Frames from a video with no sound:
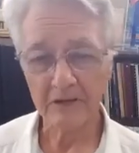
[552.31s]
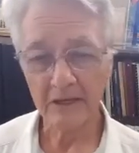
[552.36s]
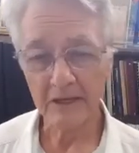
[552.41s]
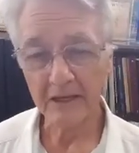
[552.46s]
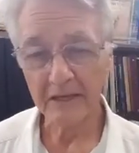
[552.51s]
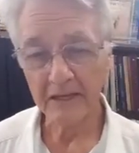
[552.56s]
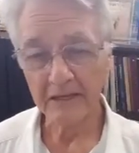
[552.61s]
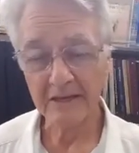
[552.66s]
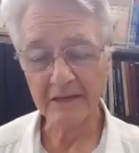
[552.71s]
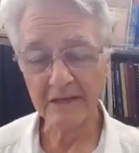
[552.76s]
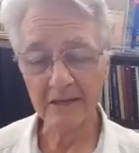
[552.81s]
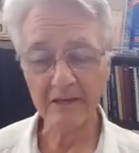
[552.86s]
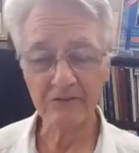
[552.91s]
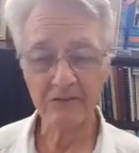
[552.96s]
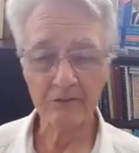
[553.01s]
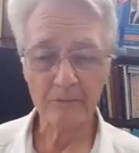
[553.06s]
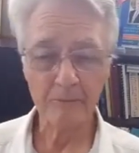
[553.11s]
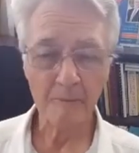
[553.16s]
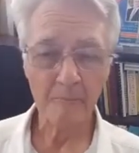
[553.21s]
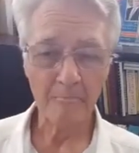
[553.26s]
in
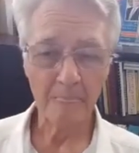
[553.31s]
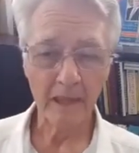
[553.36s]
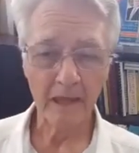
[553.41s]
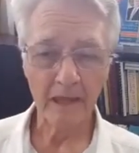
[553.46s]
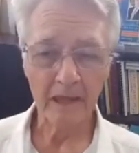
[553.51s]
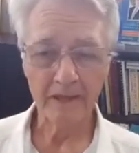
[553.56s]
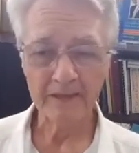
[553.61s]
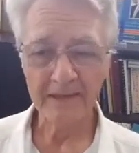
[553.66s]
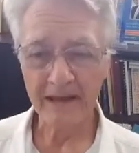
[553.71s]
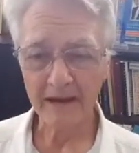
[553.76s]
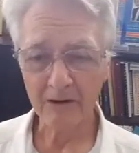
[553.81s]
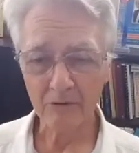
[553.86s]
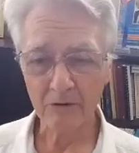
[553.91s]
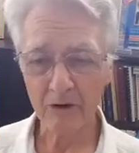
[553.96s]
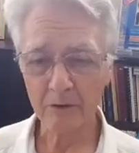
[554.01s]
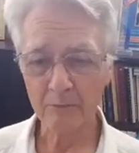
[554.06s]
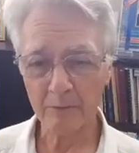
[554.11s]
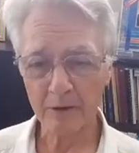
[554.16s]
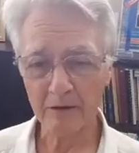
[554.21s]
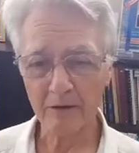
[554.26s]
kidneys and
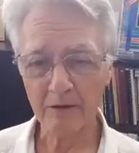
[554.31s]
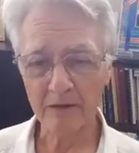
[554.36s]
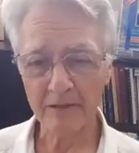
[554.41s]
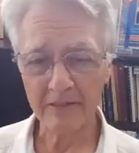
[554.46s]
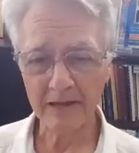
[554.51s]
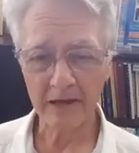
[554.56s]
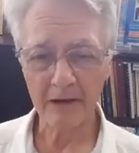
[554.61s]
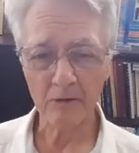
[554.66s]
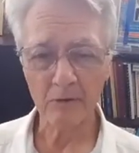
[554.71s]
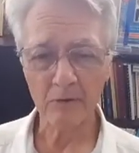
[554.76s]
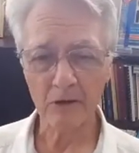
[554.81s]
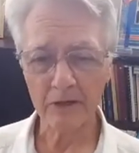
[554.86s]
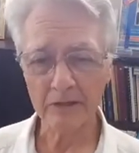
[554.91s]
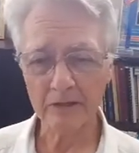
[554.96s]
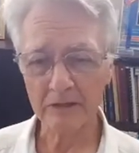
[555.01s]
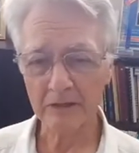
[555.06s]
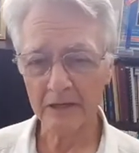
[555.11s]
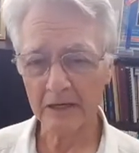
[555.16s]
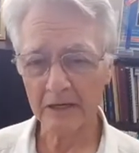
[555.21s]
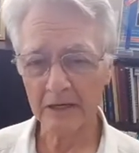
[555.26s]
thyroid, parathyroid